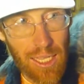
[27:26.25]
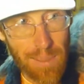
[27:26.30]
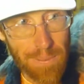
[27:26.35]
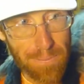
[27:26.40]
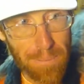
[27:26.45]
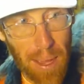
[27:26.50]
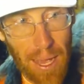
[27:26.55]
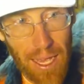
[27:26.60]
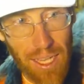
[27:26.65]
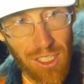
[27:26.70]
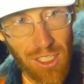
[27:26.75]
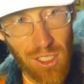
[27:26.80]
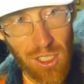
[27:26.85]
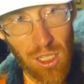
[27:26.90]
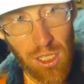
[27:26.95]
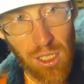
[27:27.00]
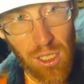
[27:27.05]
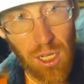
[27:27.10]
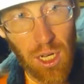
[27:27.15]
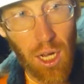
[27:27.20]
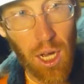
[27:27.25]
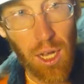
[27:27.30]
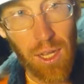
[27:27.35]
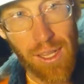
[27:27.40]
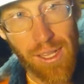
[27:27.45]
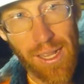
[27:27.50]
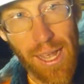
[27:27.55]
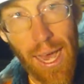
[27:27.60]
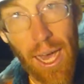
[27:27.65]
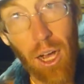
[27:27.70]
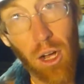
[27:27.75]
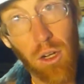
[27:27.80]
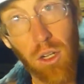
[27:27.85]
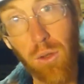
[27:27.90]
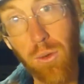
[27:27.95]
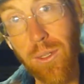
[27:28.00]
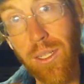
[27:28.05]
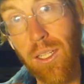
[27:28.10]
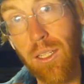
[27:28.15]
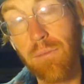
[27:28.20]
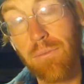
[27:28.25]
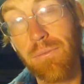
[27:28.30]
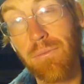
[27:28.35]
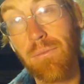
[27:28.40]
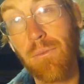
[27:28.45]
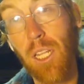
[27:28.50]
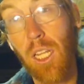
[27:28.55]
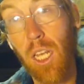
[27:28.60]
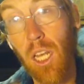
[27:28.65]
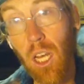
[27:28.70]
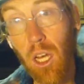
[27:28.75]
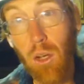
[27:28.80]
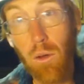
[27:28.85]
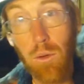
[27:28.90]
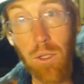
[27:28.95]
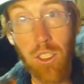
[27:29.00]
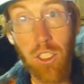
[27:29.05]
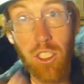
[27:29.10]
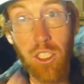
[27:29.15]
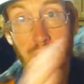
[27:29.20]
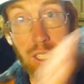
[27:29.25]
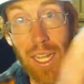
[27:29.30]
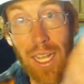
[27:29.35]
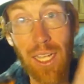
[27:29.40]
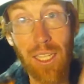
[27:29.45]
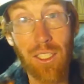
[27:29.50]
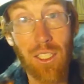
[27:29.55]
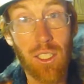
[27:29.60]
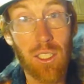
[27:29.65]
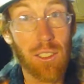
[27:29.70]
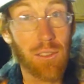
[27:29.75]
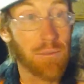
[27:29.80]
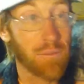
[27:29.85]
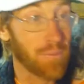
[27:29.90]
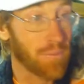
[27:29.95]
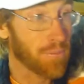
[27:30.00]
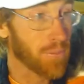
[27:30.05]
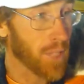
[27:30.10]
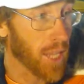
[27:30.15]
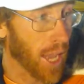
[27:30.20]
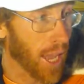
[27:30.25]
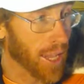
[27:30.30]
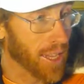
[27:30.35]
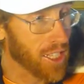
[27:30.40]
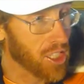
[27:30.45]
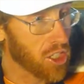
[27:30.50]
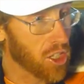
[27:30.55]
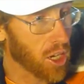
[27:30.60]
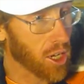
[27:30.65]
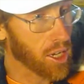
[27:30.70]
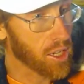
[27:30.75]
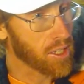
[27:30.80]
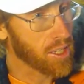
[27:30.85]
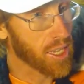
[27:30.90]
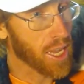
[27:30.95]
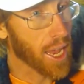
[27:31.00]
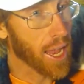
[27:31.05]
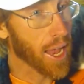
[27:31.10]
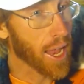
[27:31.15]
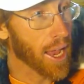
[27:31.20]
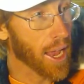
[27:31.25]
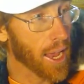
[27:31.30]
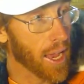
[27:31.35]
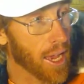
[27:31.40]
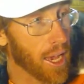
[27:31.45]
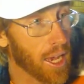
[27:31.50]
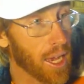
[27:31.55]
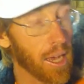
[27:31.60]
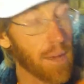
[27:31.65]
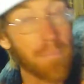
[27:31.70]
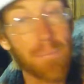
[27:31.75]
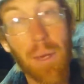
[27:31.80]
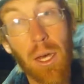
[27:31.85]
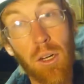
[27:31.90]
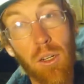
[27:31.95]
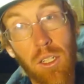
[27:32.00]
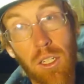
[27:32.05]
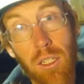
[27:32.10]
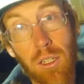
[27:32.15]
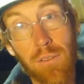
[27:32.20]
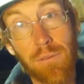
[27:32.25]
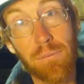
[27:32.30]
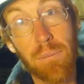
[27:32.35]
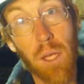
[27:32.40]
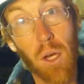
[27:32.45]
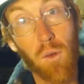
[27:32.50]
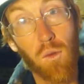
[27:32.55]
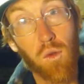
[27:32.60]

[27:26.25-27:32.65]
It's based on an algorithm which states, and it's on a bell curve.